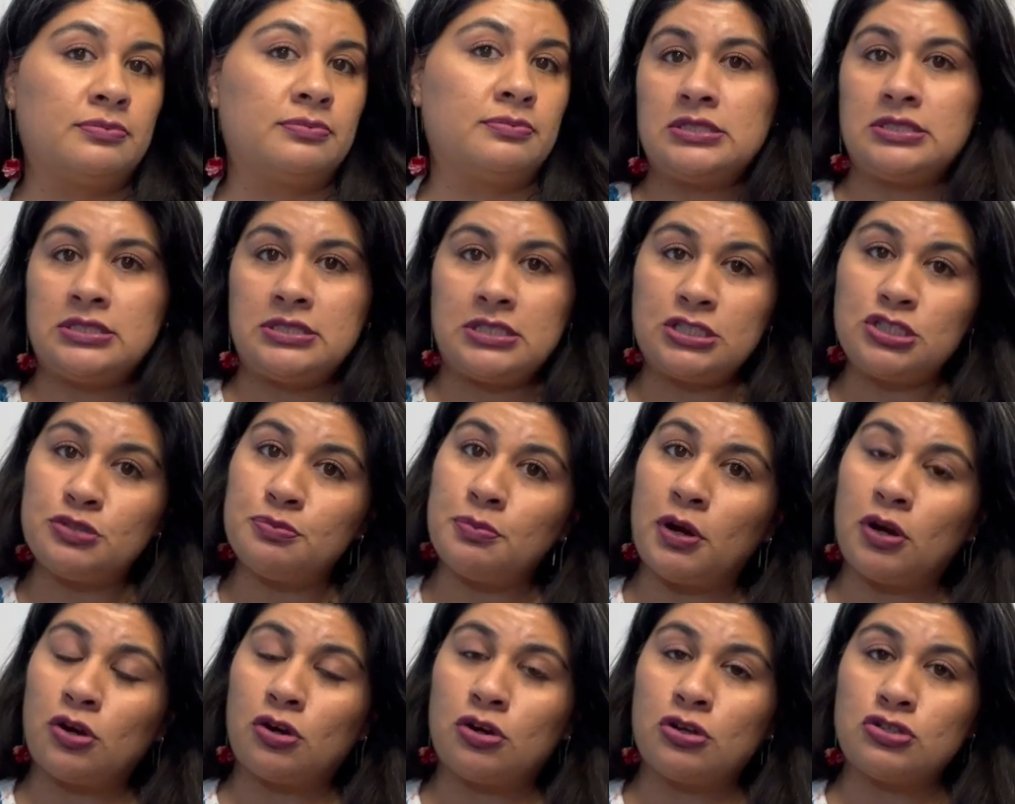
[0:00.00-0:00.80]
Stitch
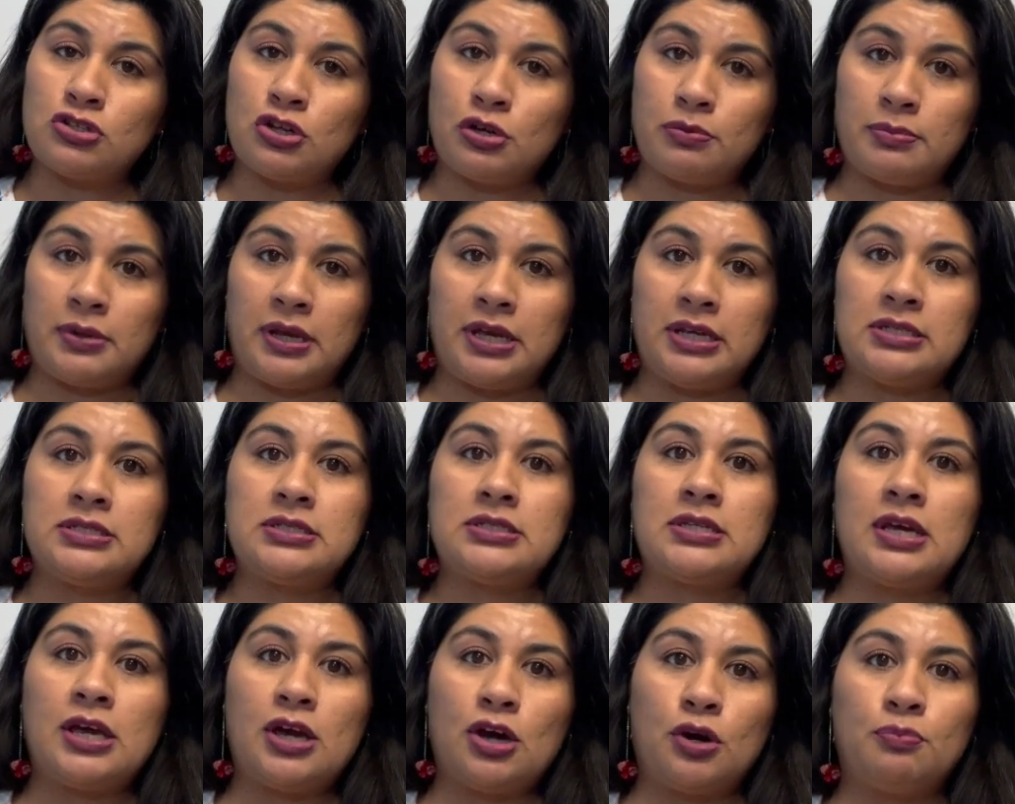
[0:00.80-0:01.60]
markers are made
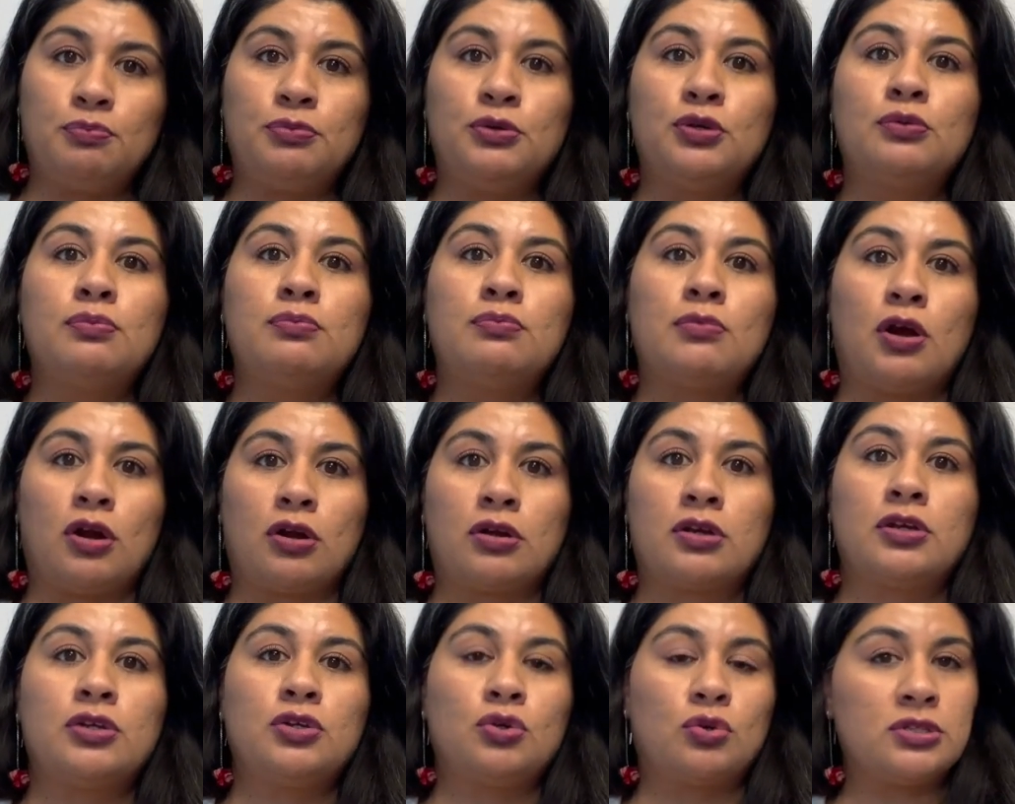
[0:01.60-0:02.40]
to help you
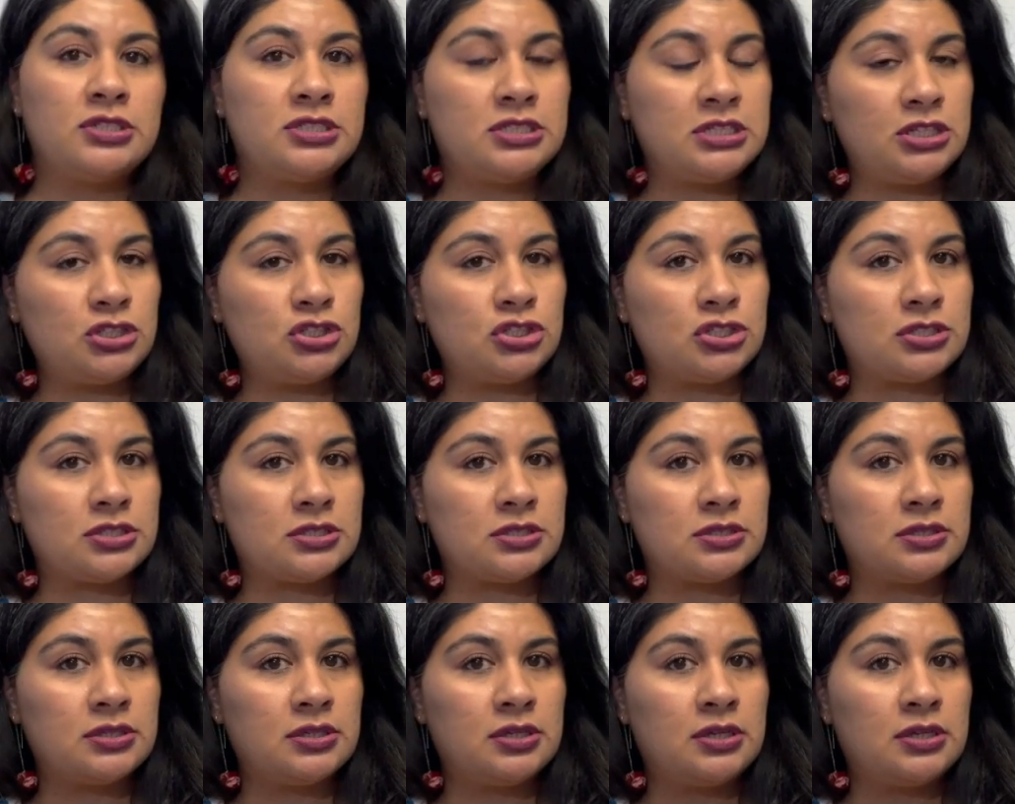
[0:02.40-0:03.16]
mark your stitches,